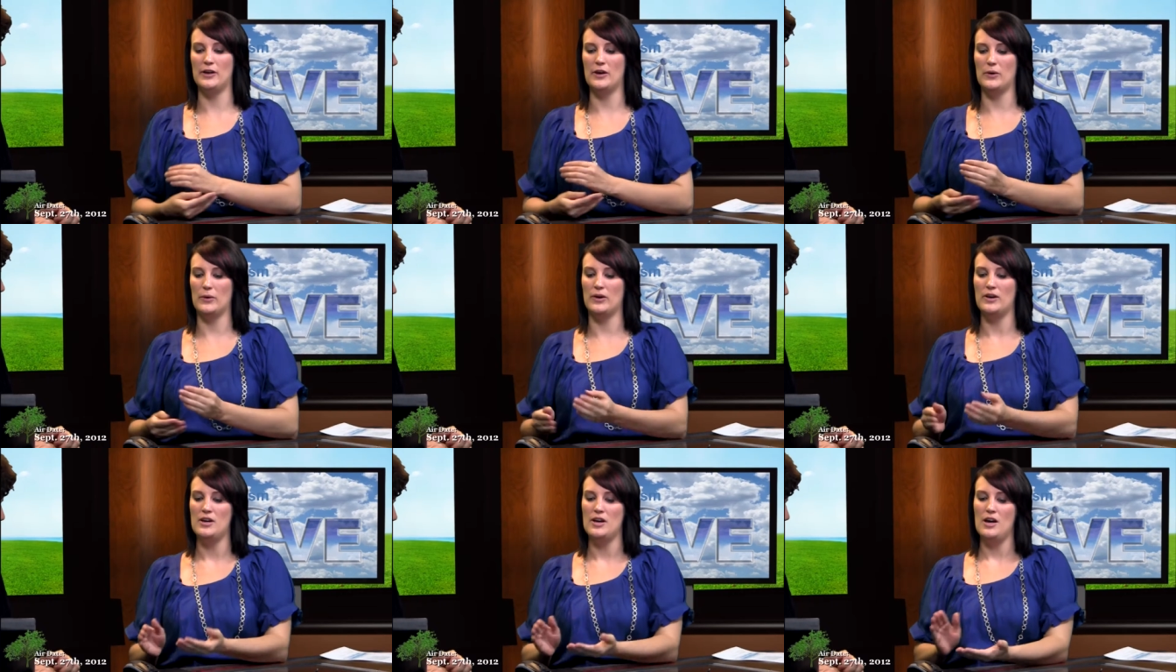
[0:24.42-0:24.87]

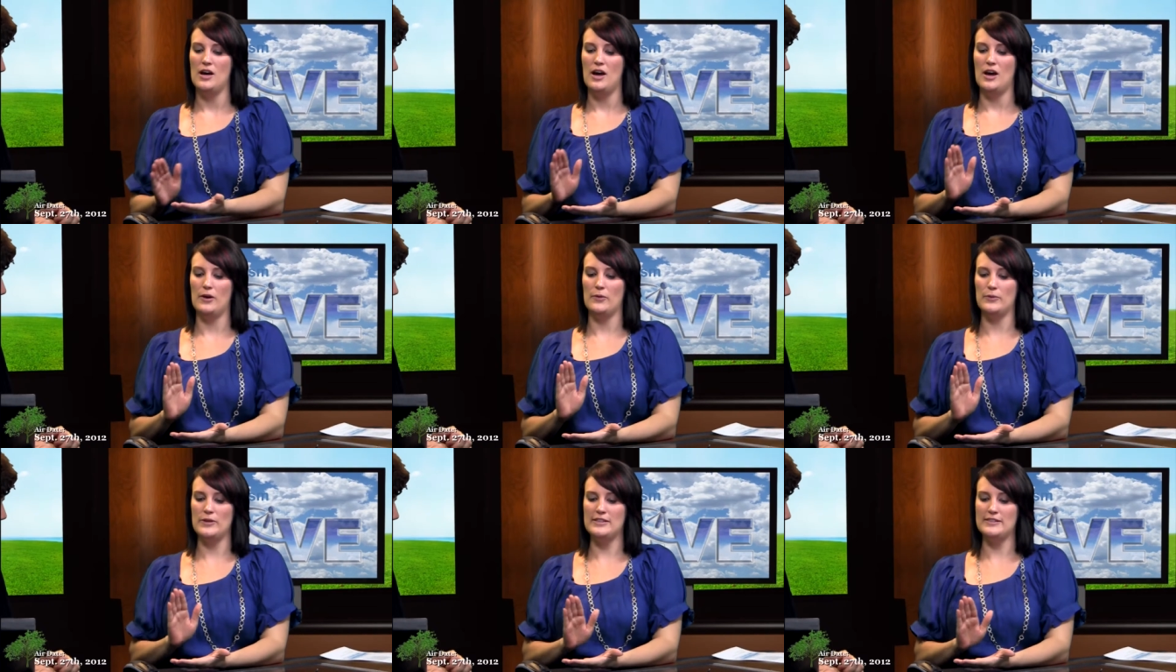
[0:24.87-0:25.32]
So,
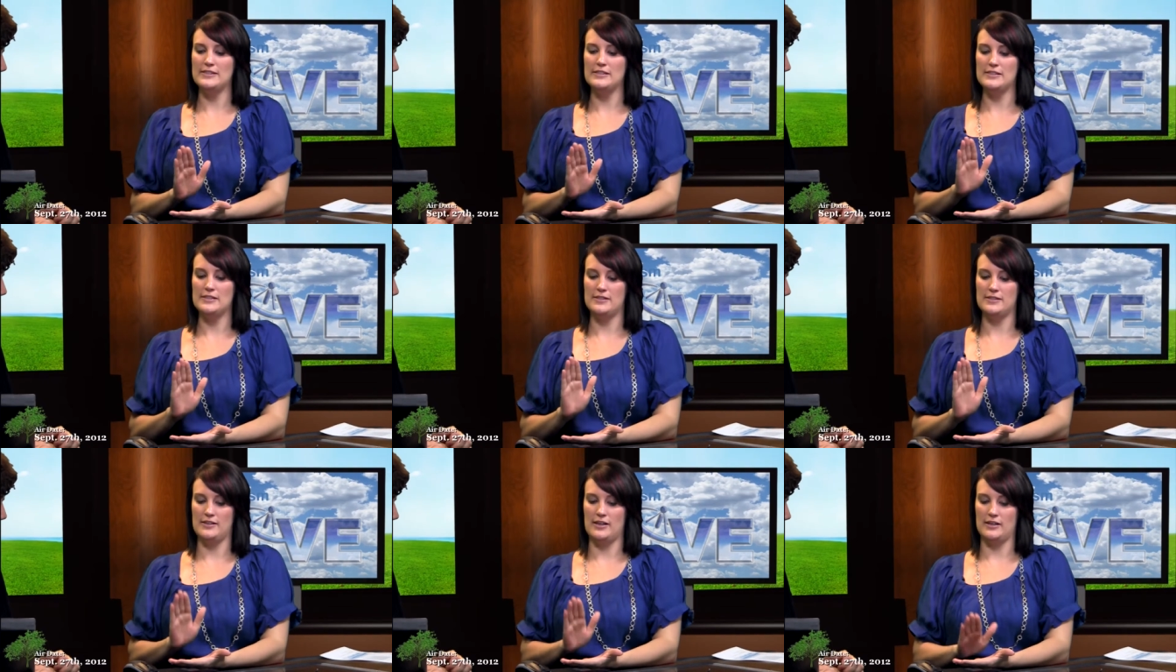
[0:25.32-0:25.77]
a
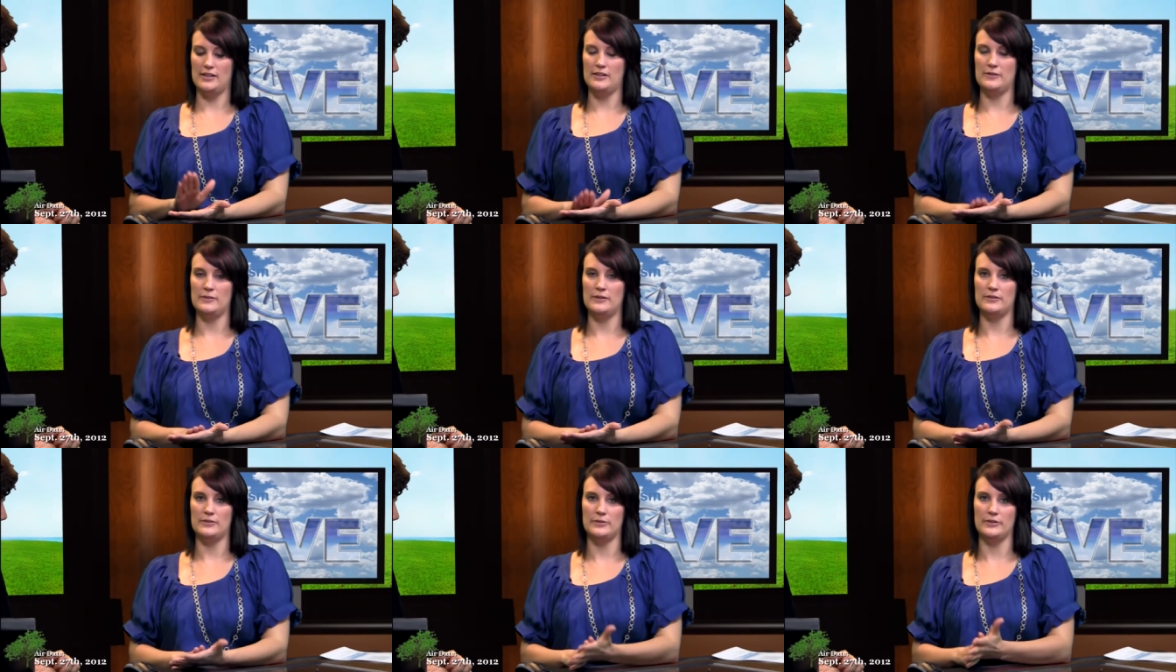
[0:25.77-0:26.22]
recent
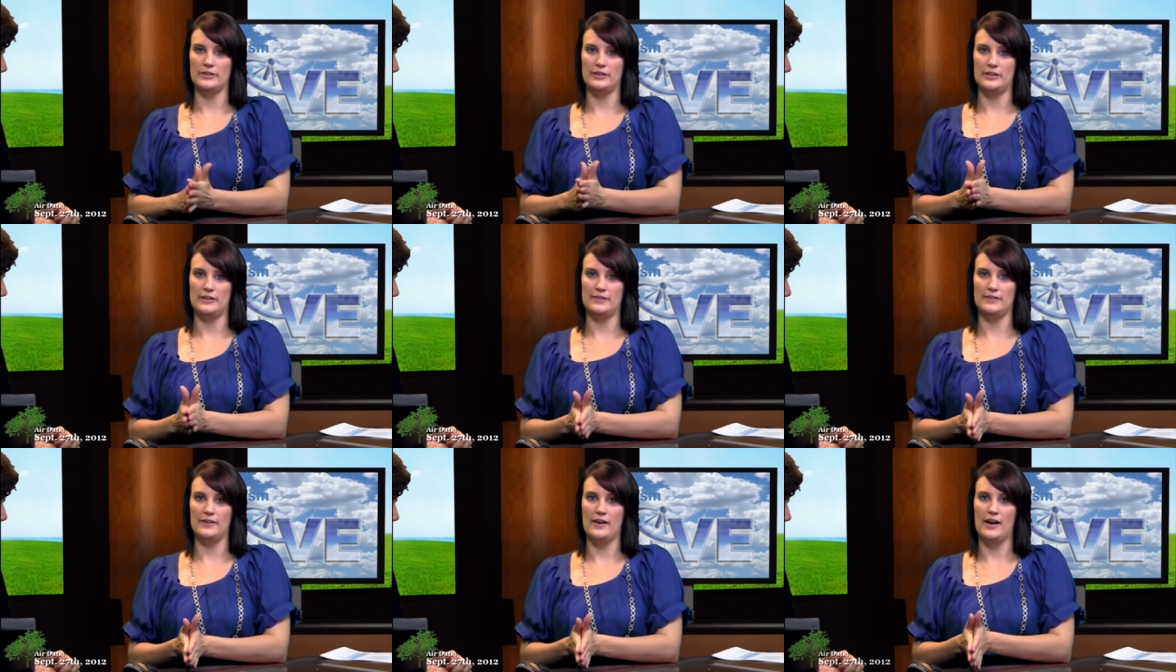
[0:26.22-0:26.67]
study was
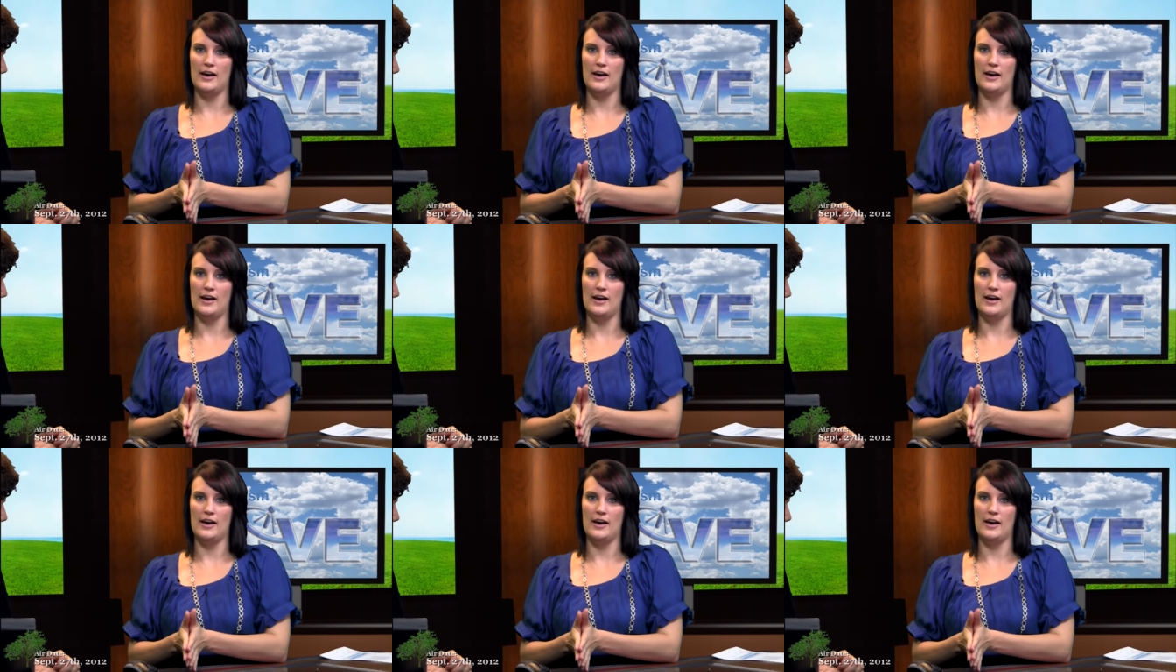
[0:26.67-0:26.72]
released.